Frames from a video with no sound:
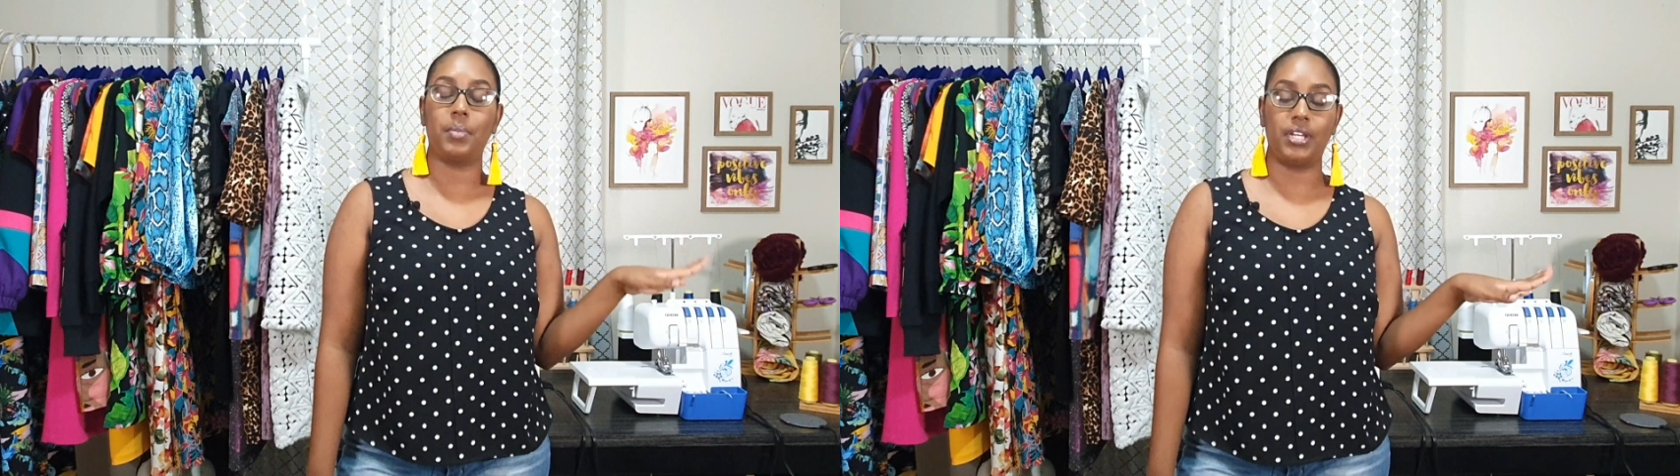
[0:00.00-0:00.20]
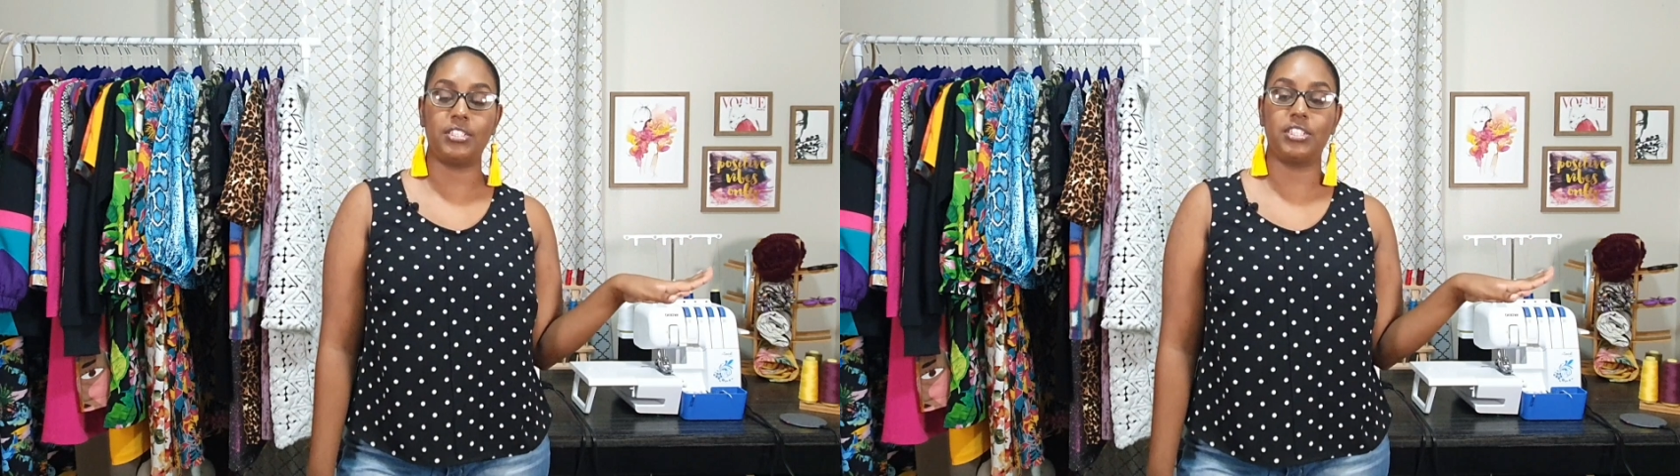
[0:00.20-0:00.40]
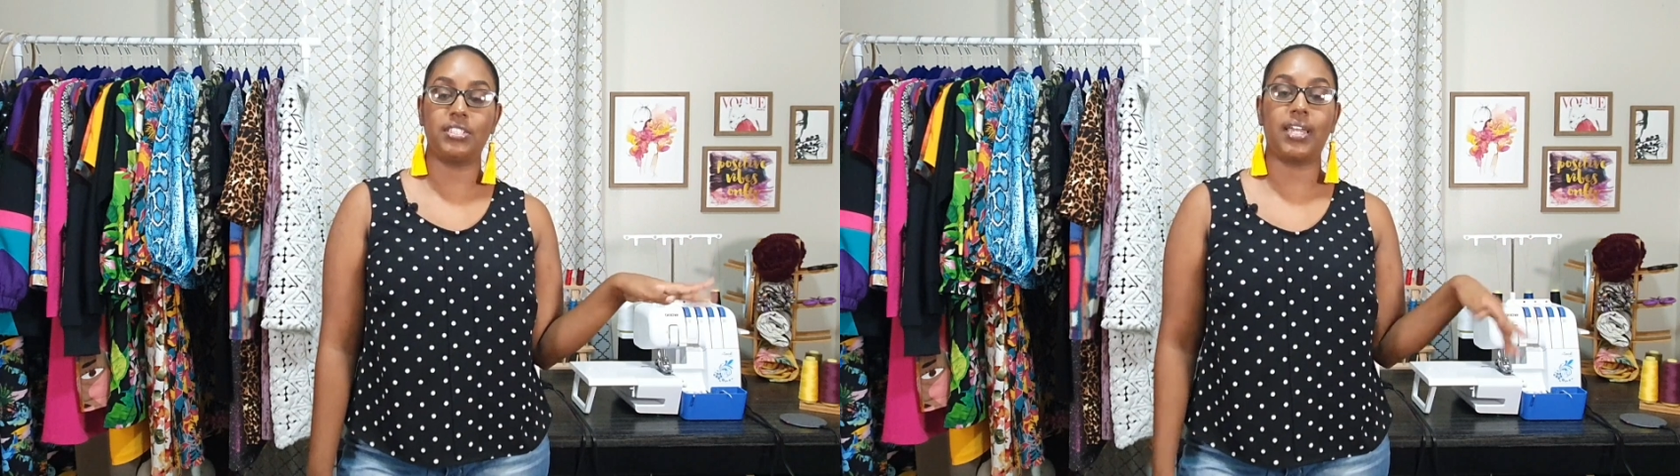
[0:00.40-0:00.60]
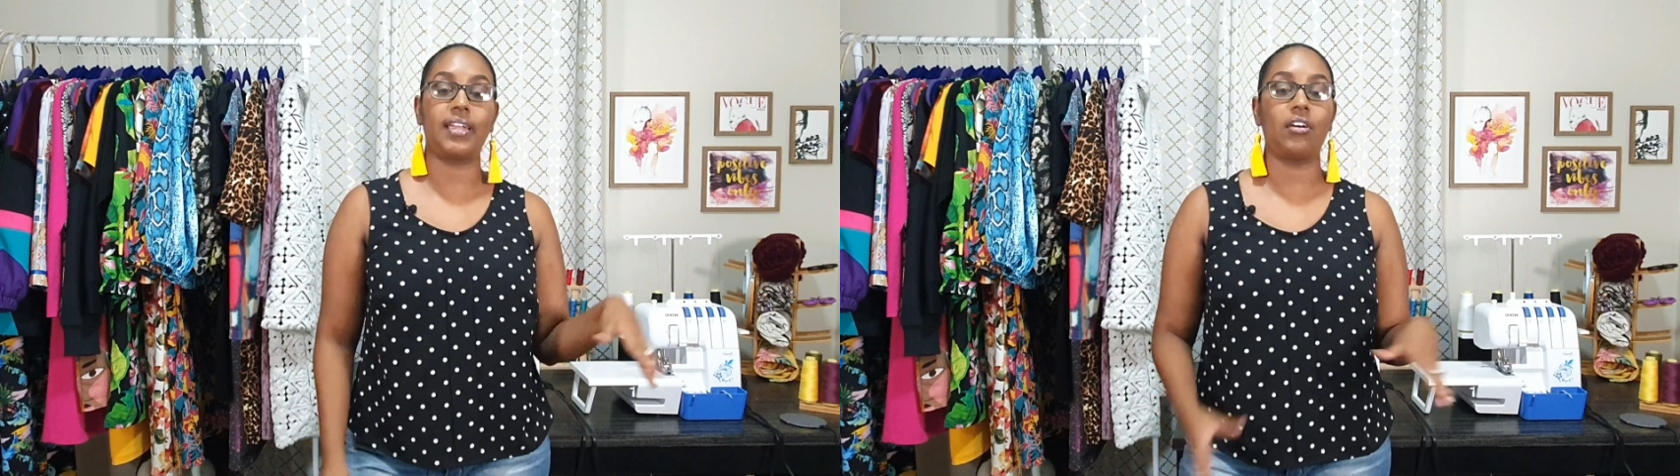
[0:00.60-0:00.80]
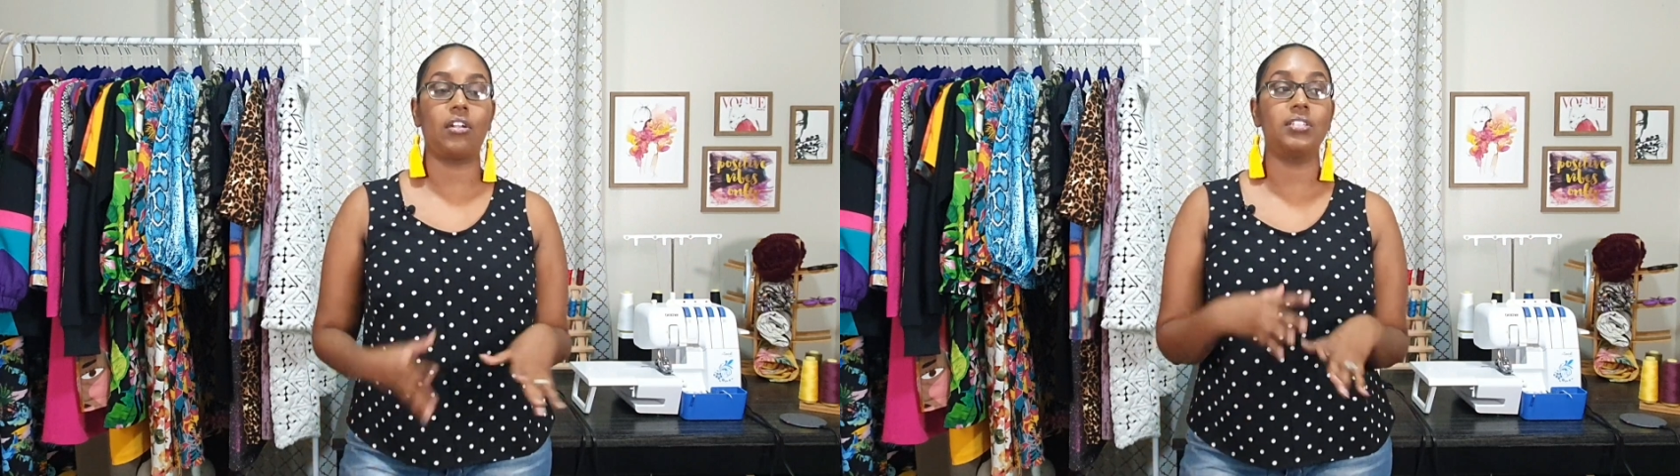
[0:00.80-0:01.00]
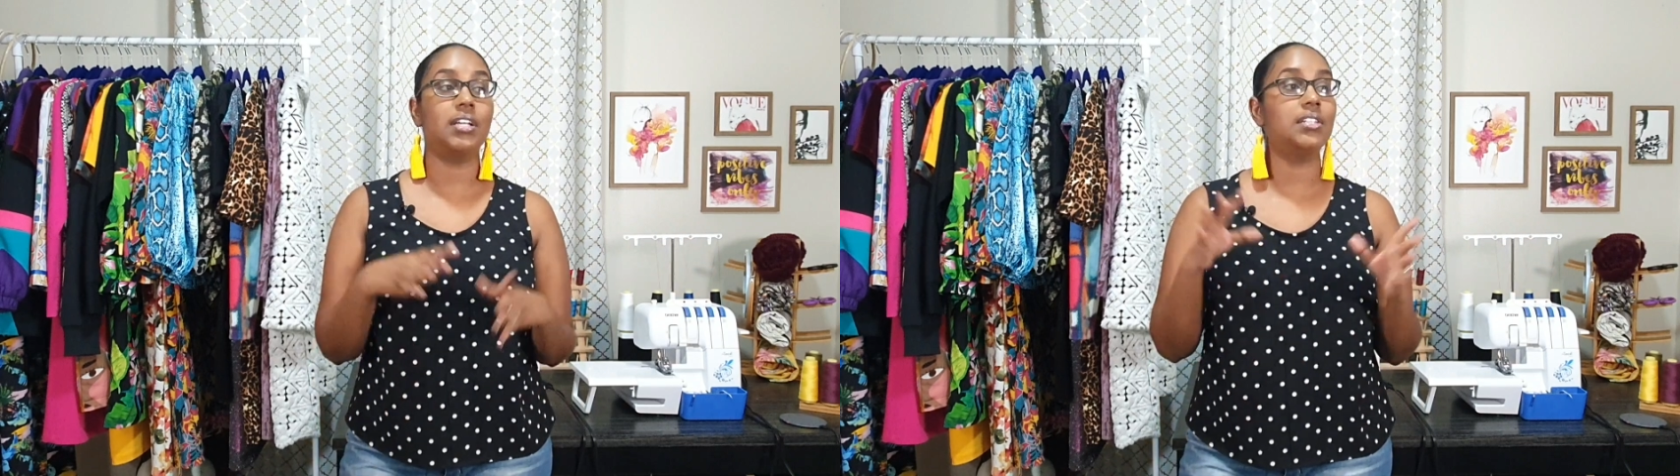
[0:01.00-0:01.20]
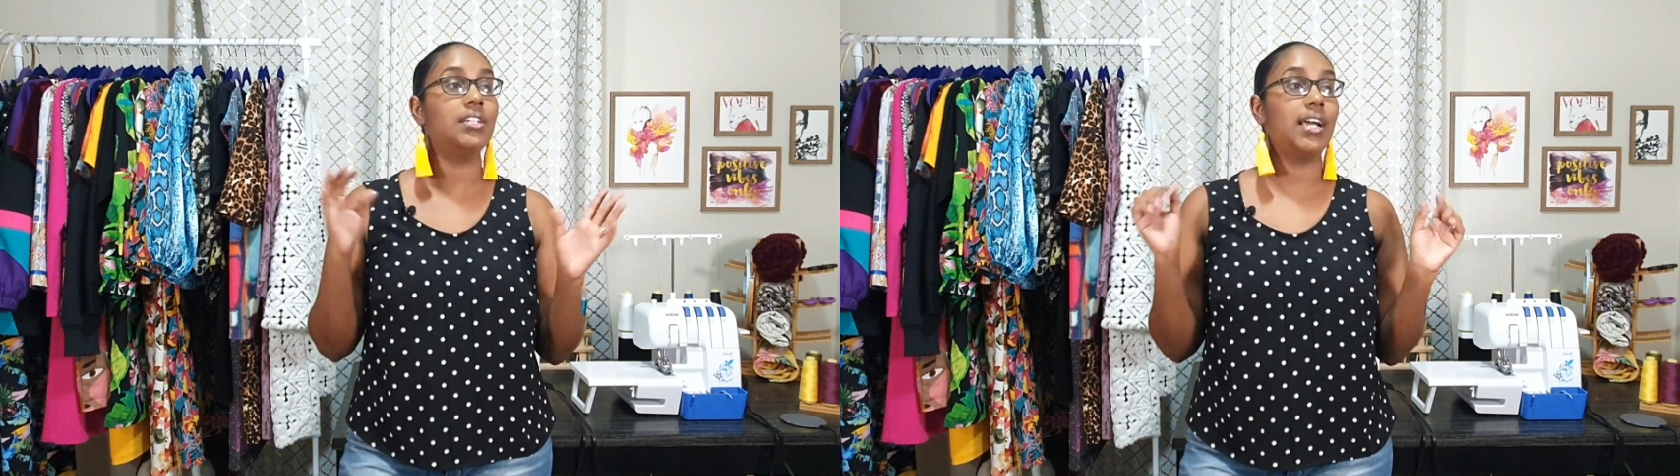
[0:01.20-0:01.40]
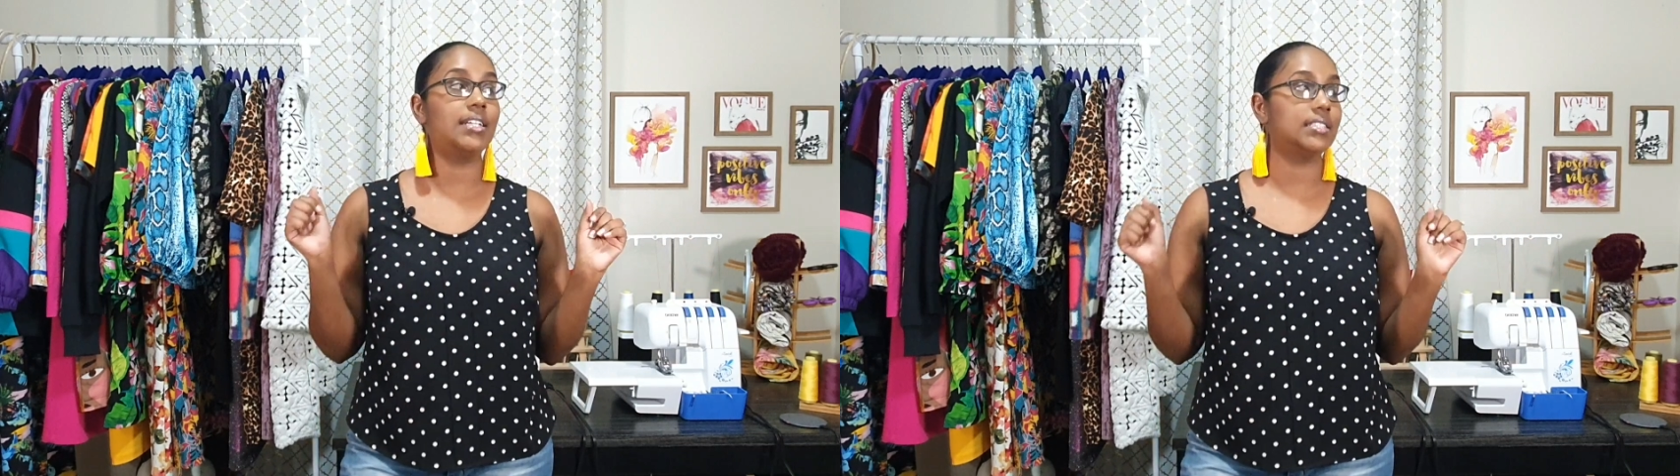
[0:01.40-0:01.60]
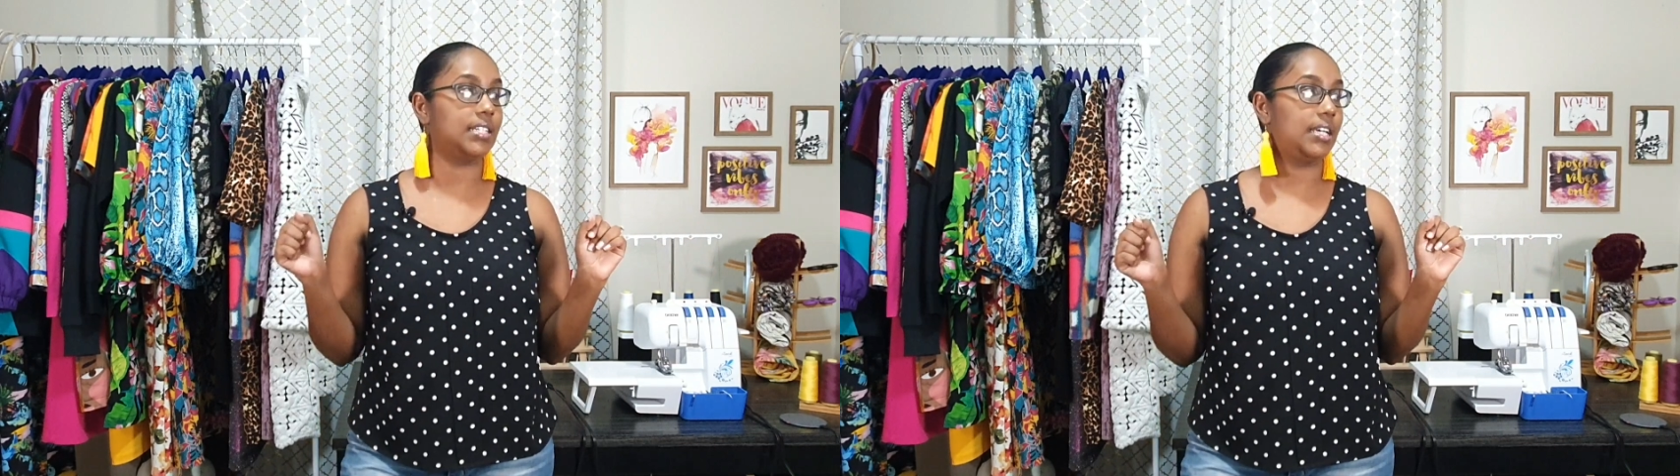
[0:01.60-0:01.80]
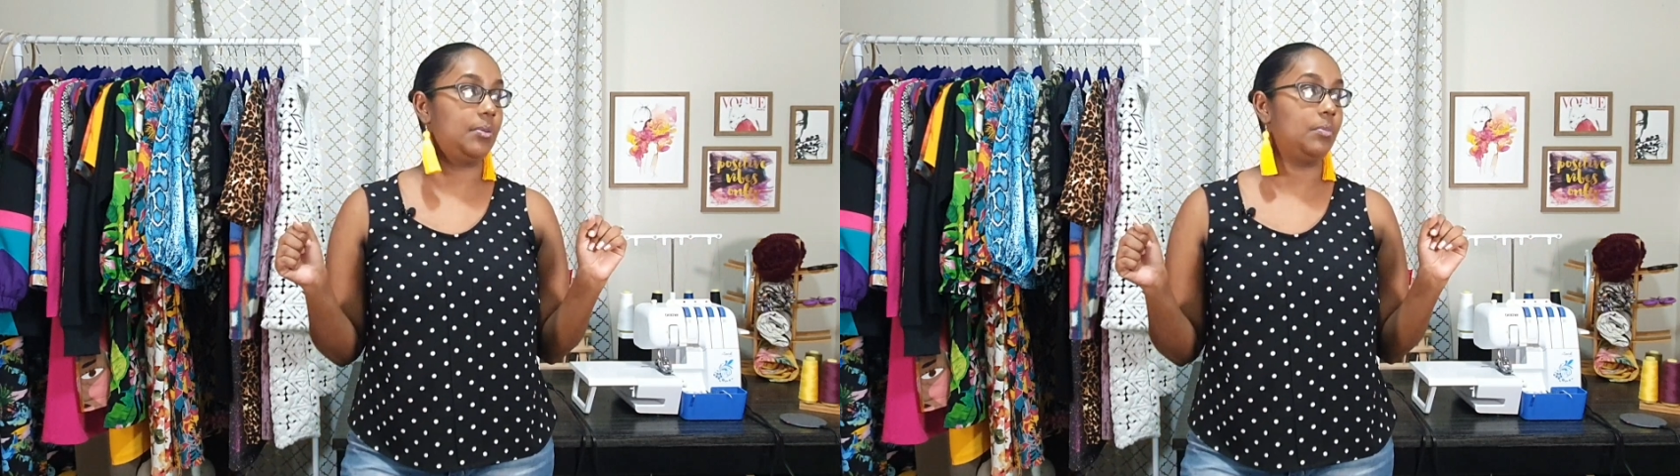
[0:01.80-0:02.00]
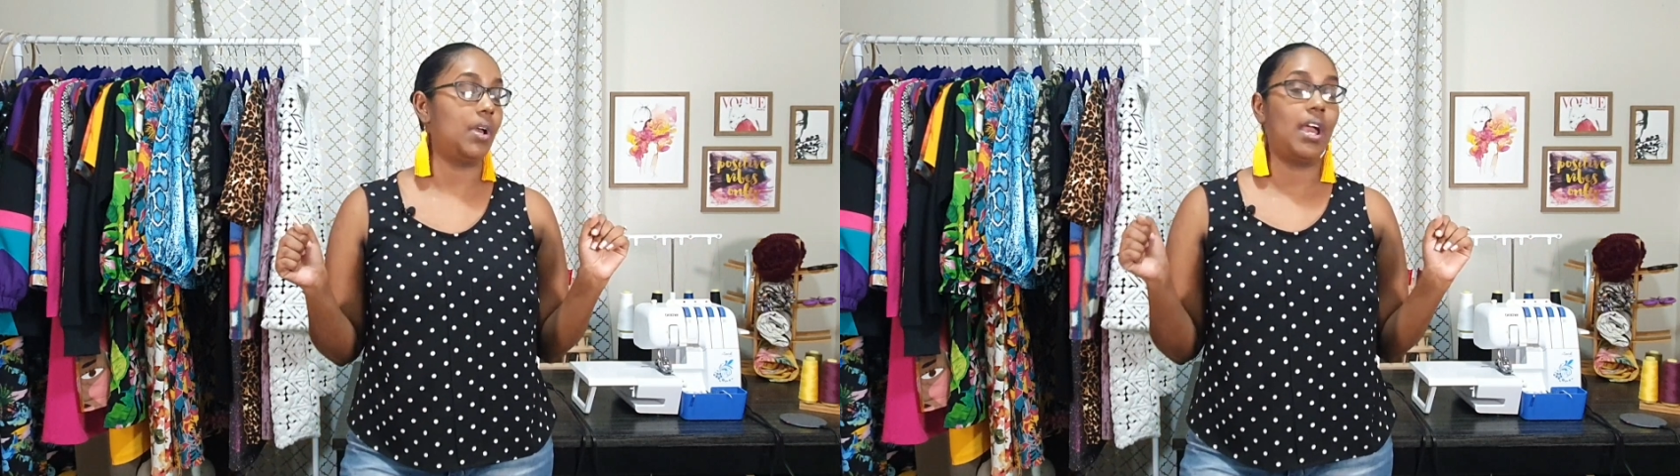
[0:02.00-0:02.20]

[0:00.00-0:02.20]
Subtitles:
pages. I cannot tell the last time